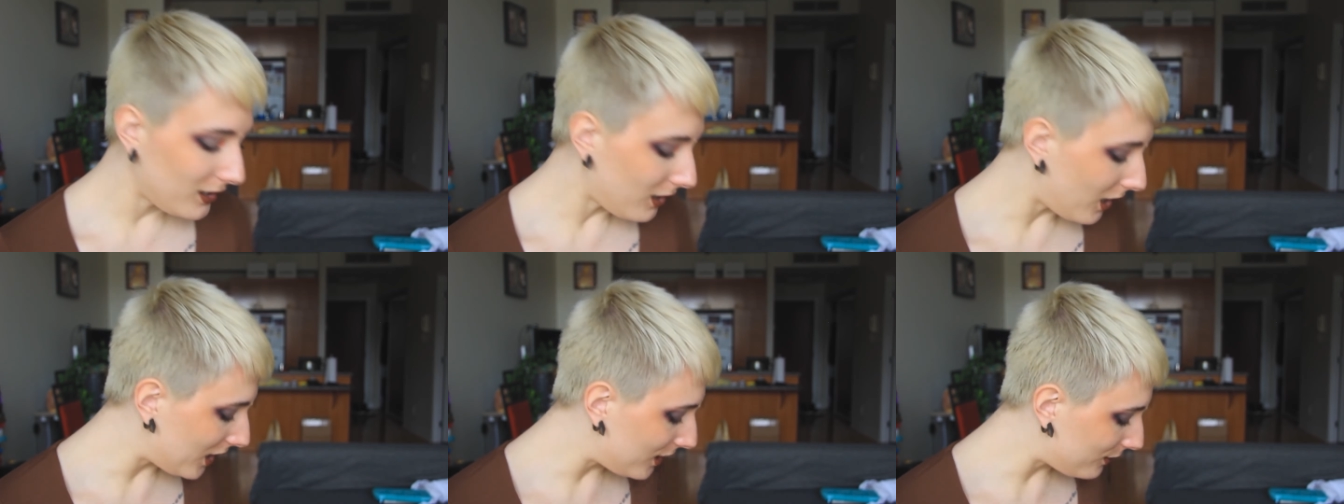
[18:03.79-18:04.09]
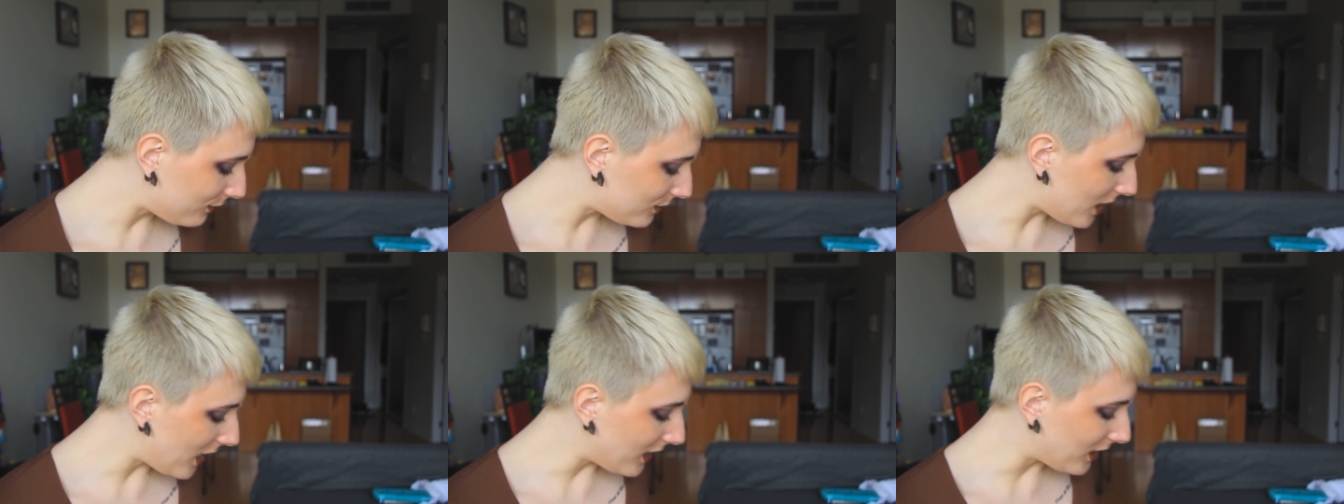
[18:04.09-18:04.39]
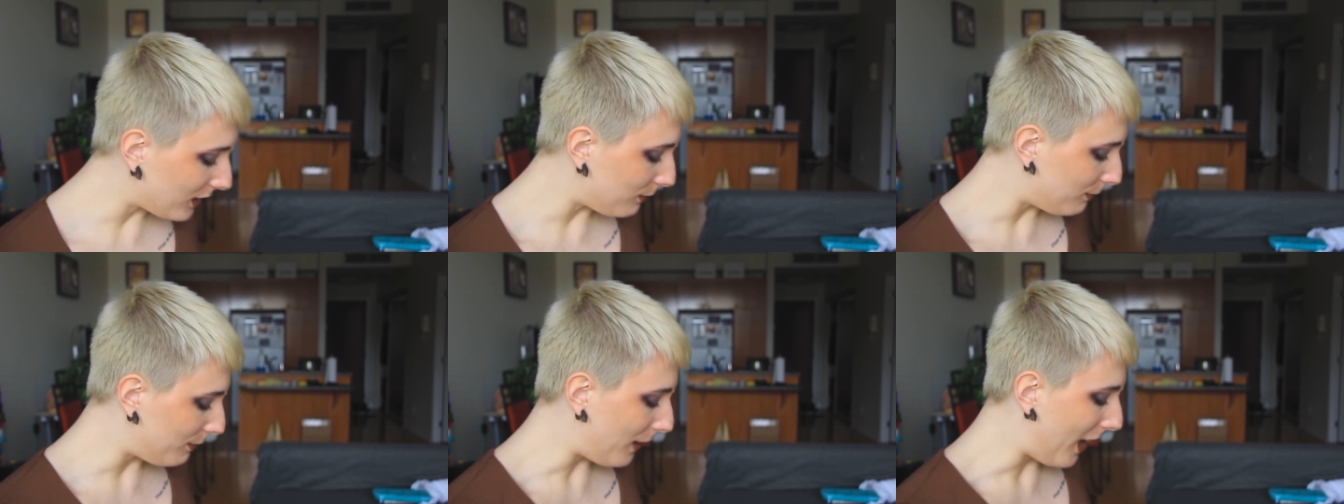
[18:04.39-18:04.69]
kind of
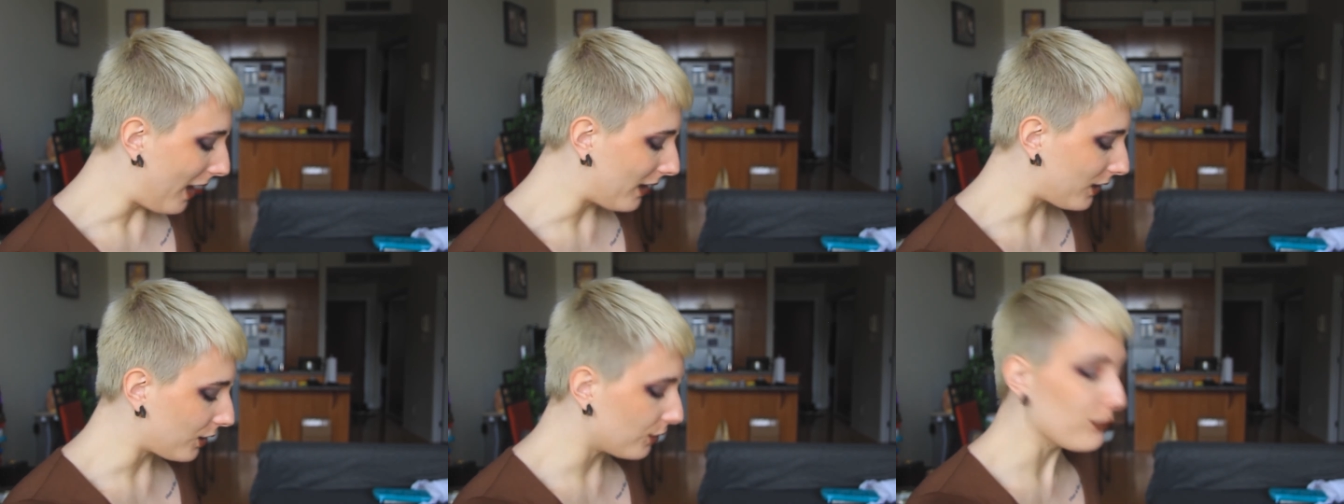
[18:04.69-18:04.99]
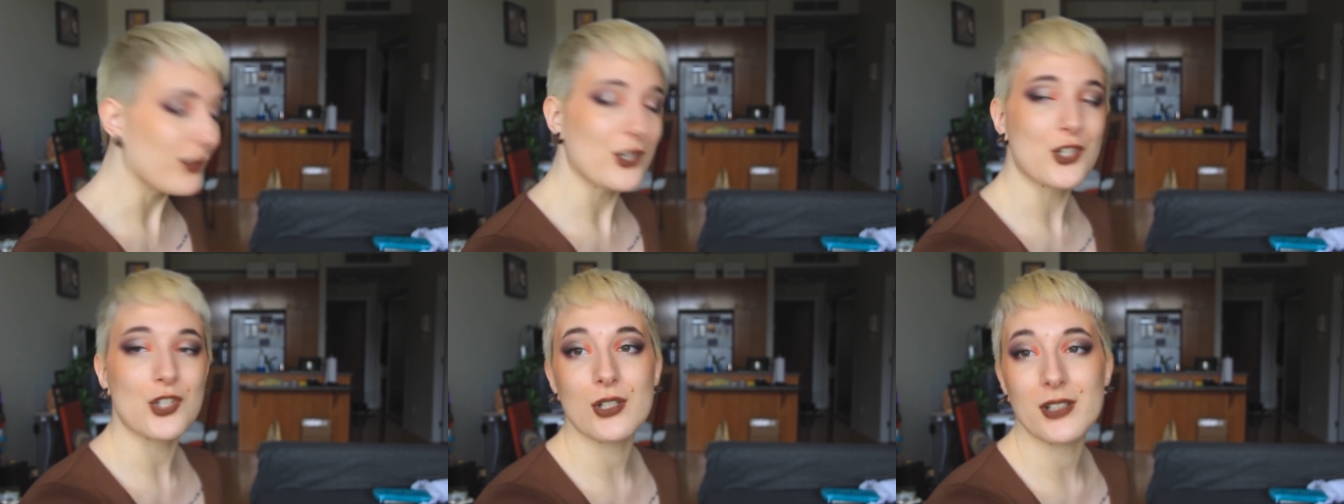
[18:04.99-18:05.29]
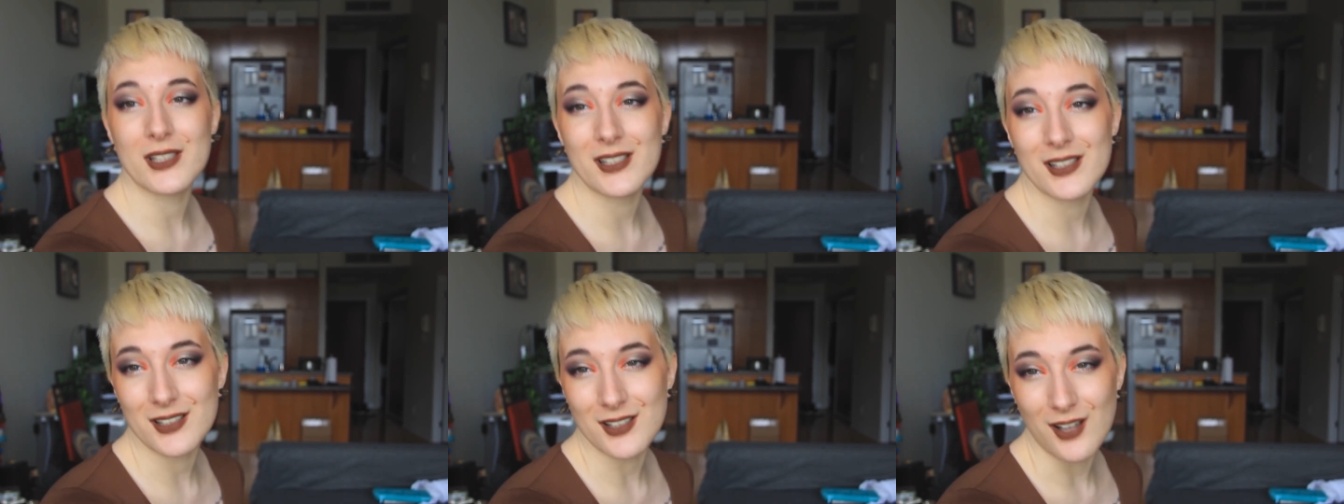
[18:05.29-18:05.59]
take it back.
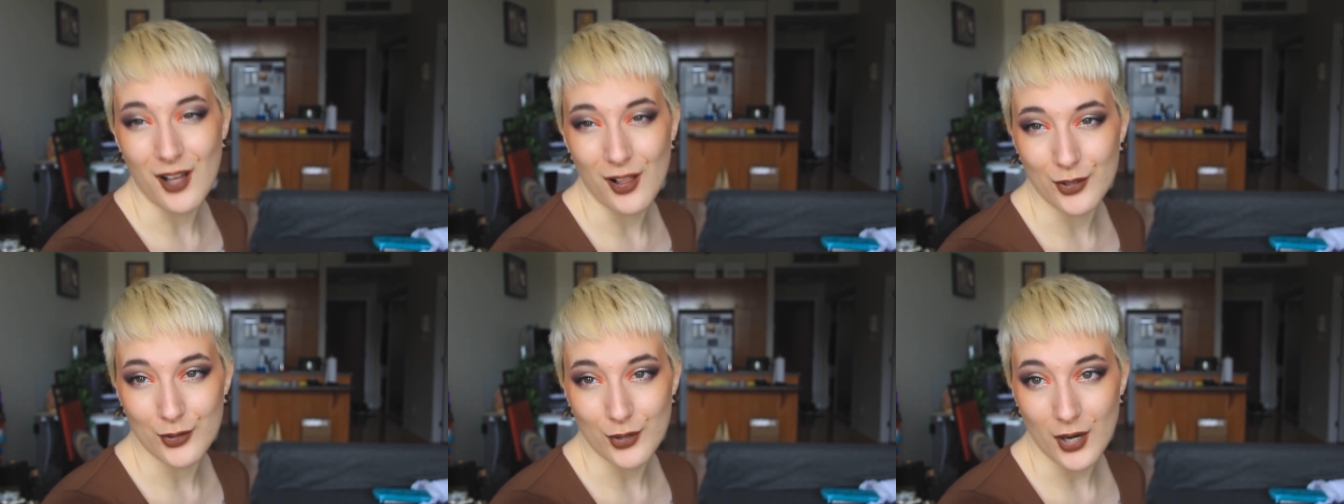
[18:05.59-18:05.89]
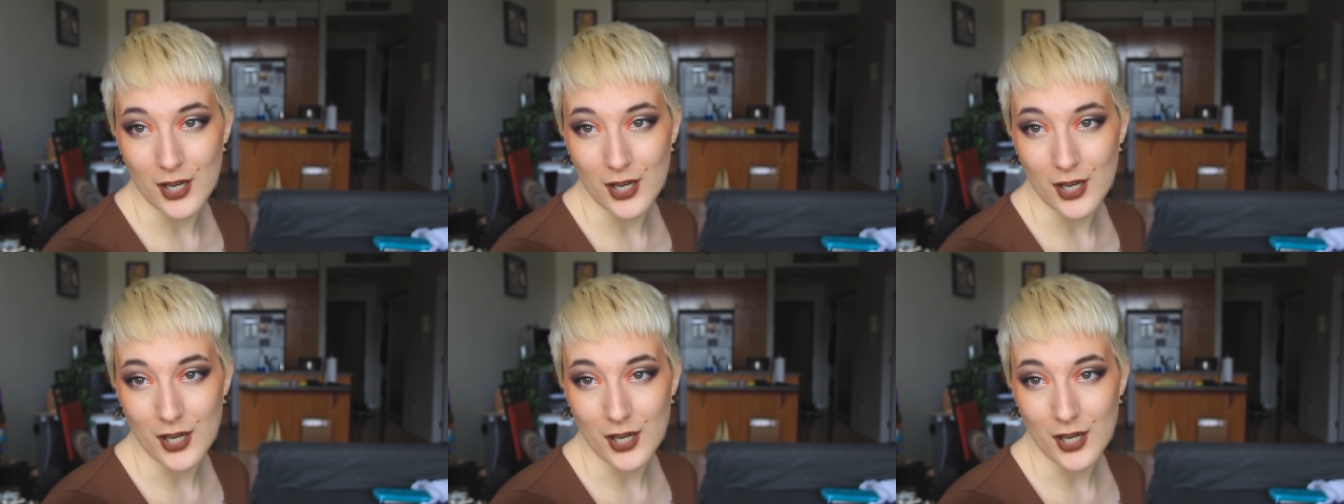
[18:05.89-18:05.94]
Originally the color